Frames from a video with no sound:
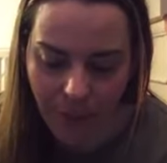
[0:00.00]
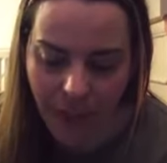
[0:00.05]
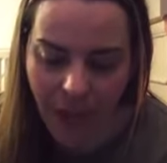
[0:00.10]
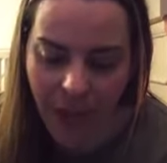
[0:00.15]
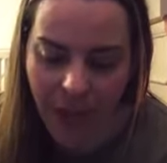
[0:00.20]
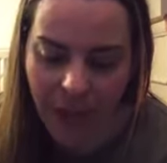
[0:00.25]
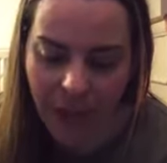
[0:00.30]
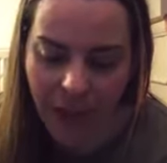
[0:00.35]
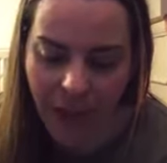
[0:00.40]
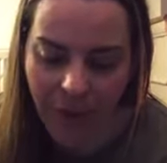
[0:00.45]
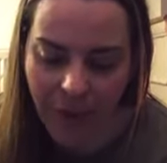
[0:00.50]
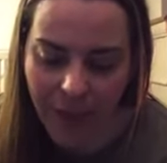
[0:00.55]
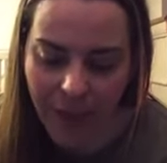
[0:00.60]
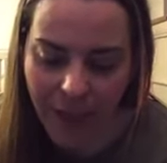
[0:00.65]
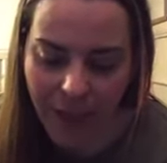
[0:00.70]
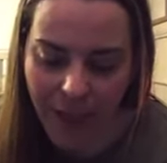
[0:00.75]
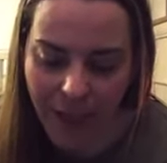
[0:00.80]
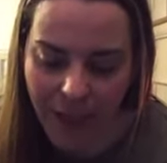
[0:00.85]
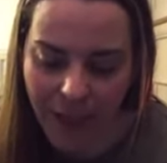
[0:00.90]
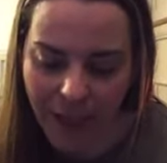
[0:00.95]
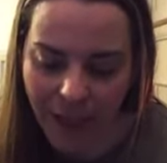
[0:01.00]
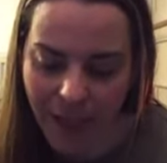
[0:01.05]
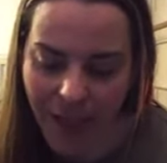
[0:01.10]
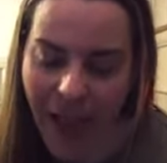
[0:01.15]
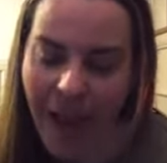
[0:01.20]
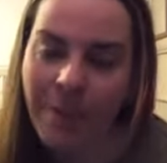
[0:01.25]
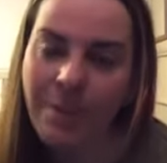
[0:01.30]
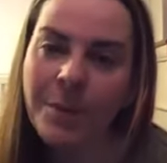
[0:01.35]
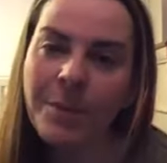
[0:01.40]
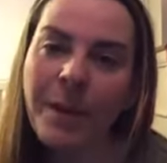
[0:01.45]
I lovingly
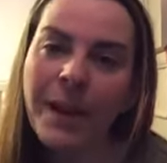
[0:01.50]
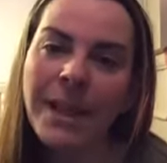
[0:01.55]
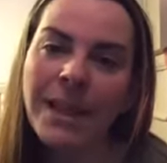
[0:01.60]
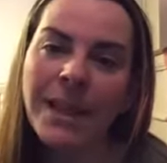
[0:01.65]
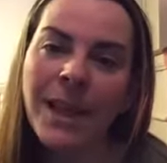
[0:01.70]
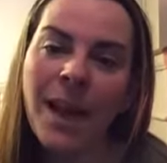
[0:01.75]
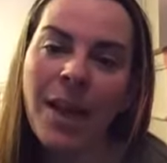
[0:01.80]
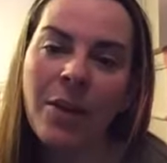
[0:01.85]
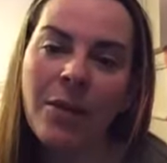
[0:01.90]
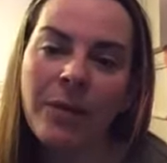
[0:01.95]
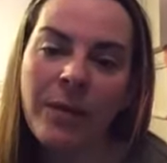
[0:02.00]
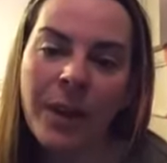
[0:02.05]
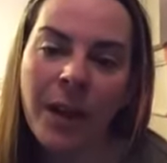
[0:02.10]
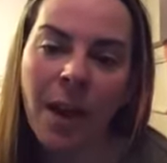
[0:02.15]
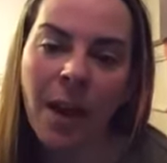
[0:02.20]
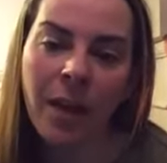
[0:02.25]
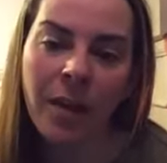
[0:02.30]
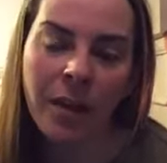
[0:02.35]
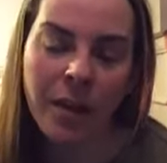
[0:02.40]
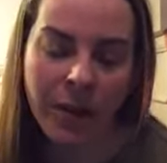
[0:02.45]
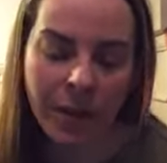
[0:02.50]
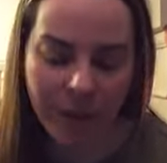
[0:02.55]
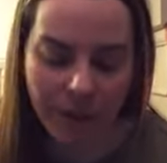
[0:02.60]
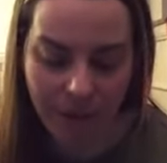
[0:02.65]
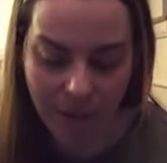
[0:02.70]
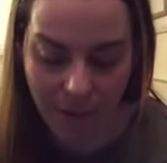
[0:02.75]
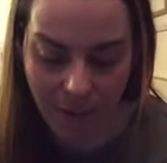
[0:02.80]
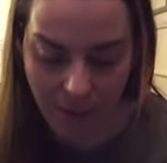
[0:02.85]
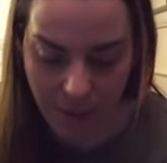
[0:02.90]
accept myself and others.